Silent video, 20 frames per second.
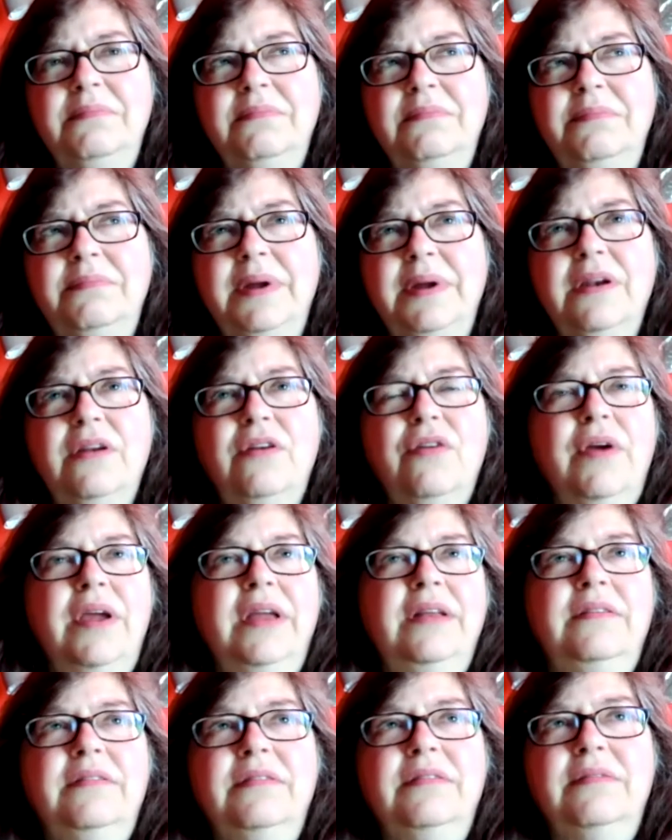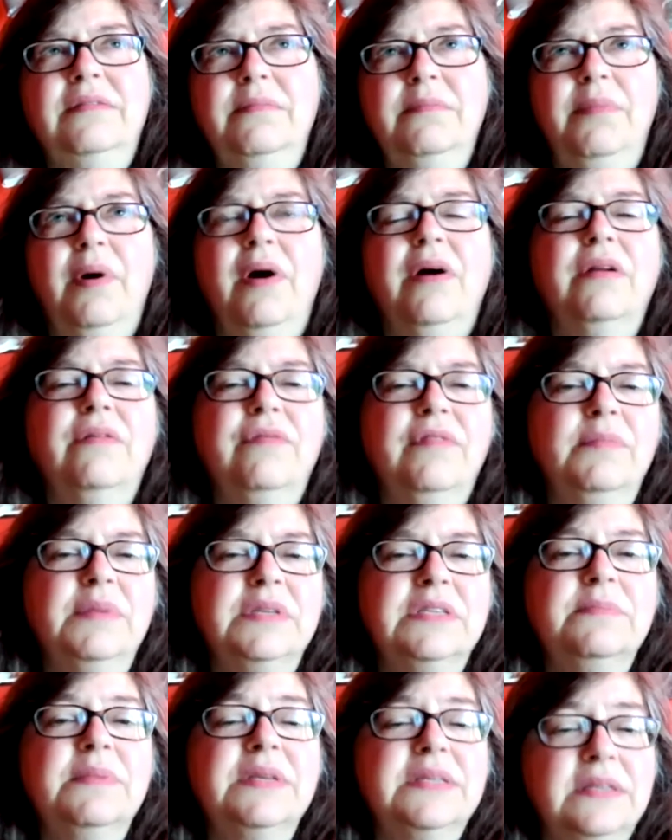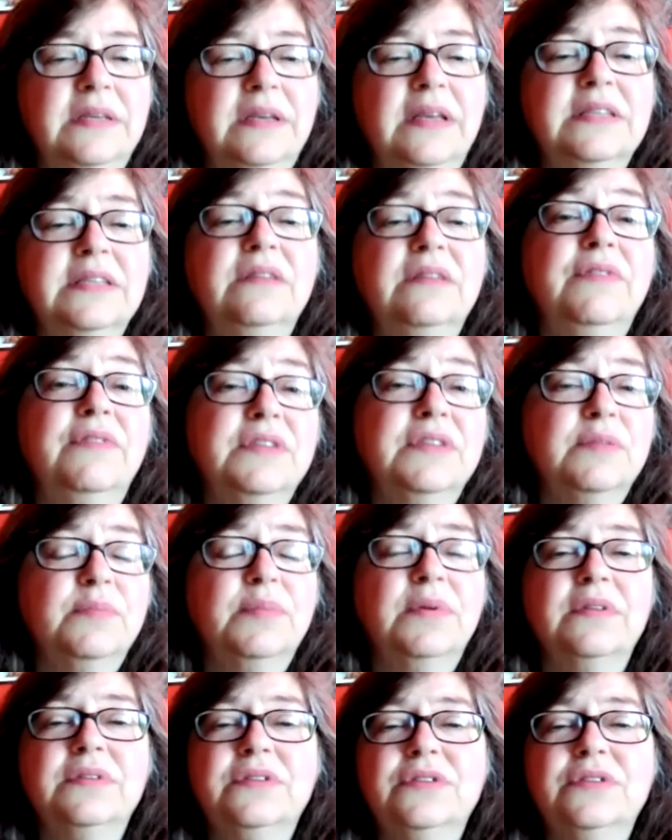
but a great part of them is missing is invisible